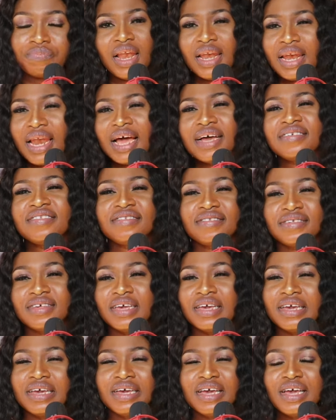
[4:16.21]
Last
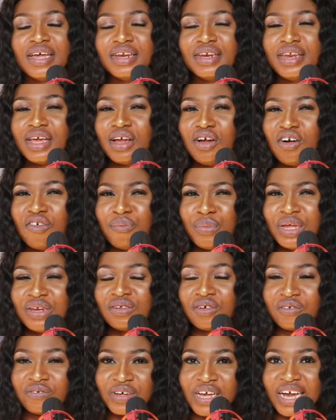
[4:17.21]
year, the
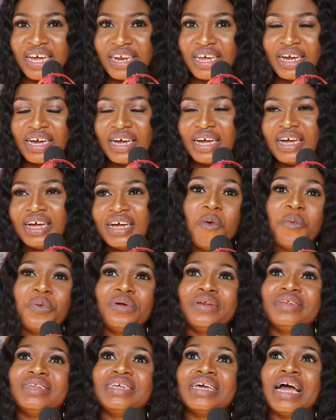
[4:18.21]
government of Ghana
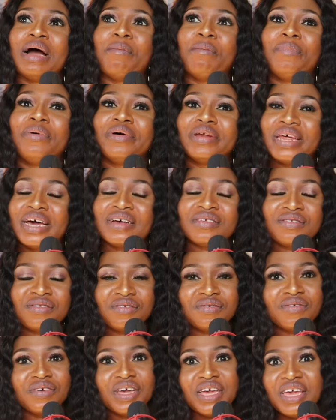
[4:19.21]
opened their borders
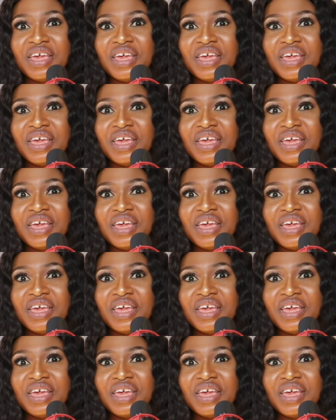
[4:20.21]
to